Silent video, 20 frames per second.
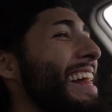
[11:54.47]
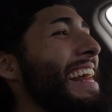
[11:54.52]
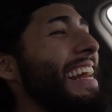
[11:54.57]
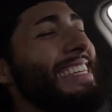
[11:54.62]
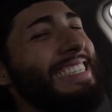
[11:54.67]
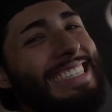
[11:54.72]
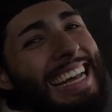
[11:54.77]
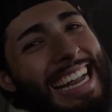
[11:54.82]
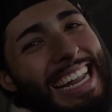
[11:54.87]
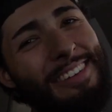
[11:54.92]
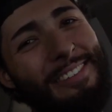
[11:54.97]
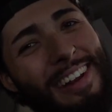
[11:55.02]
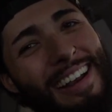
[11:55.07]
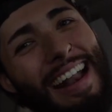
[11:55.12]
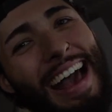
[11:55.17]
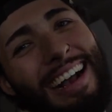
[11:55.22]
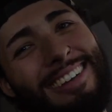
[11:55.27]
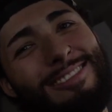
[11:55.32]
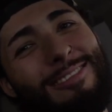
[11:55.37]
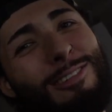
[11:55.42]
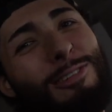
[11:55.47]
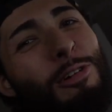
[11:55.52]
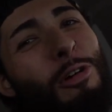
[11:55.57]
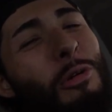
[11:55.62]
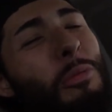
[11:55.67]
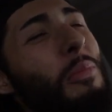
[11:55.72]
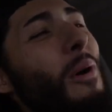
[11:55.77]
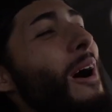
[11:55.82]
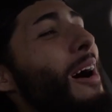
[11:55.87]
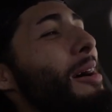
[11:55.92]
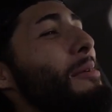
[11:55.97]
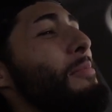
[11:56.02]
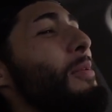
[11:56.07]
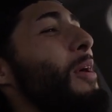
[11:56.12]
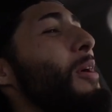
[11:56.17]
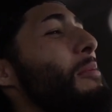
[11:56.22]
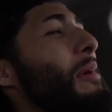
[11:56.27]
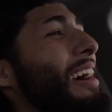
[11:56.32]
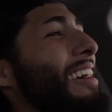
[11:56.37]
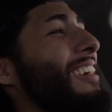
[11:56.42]
It's not even an actual cool mod,
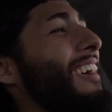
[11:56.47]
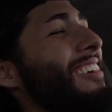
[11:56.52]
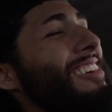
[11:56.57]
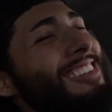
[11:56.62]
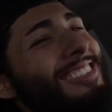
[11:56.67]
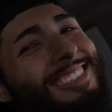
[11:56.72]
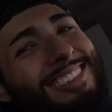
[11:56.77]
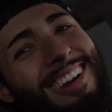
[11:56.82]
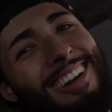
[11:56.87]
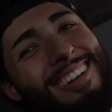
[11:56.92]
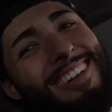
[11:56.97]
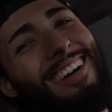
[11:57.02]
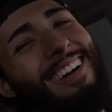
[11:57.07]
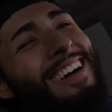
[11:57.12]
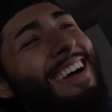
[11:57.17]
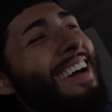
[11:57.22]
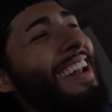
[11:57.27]
bro. My car just turned on.